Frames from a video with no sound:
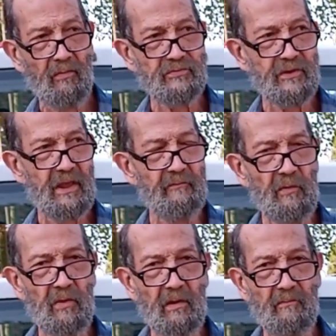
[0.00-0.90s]
I was
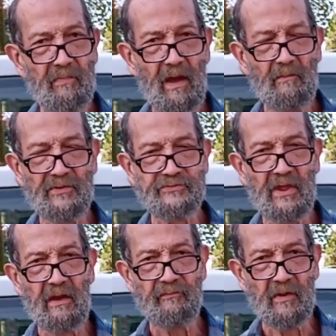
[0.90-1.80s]
living by
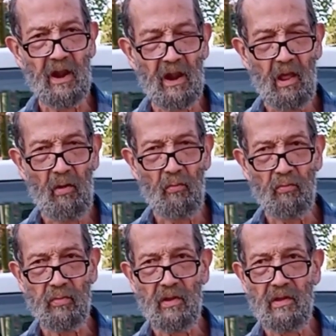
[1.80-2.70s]
myself and
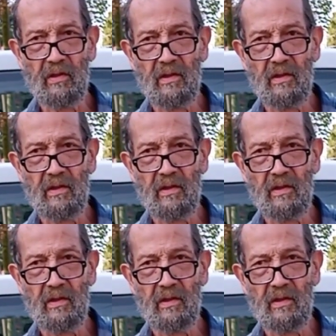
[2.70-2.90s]
alone.